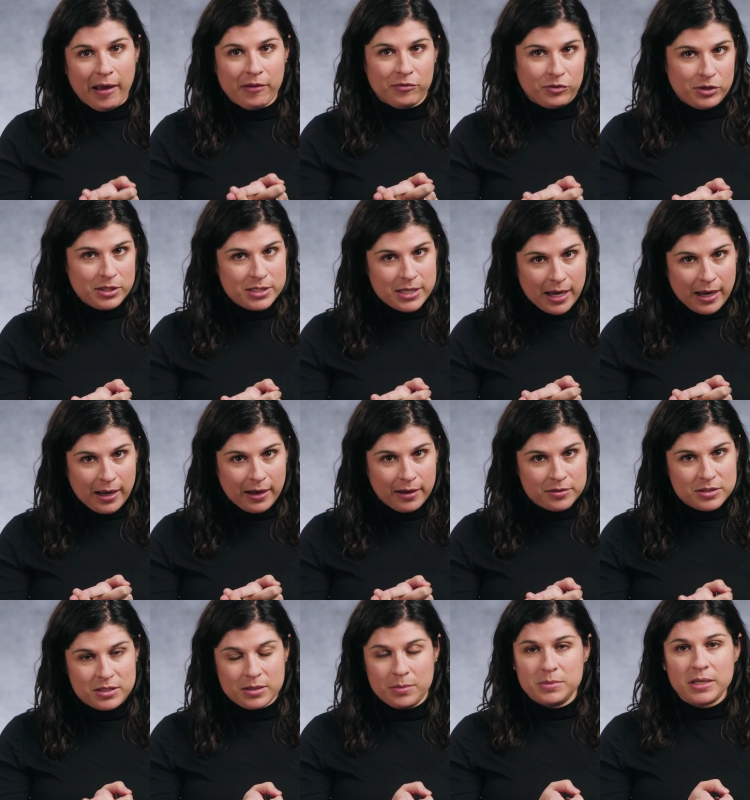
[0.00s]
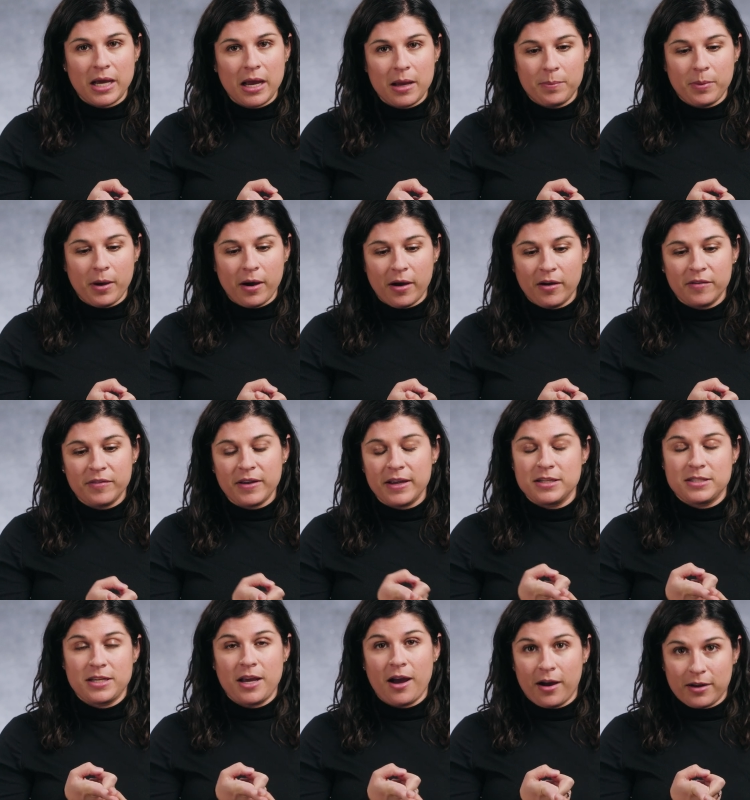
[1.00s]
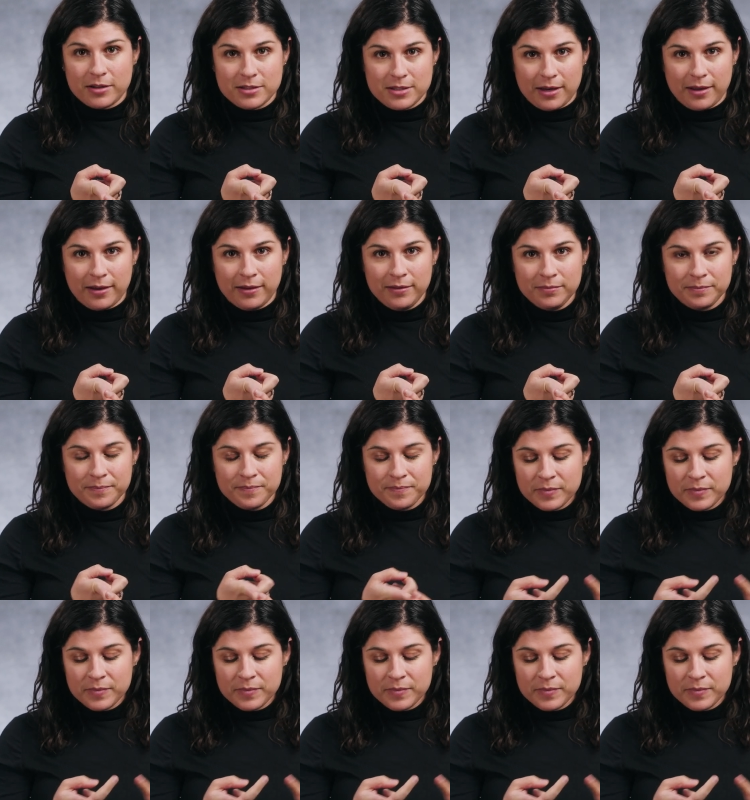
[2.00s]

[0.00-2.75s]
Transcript: every day, some type of antioxidant.